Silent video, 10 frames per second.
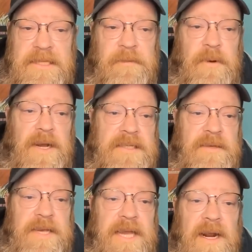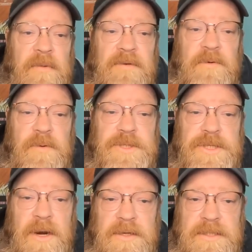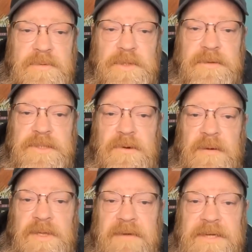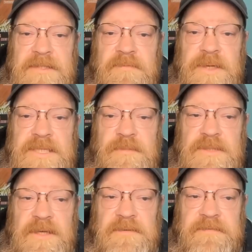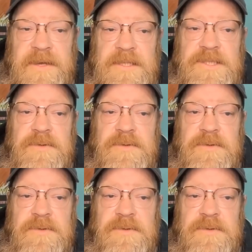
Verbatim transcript: Statement went on to say, We cannot bring forward charges when there is credible evidence of reasonable self defense.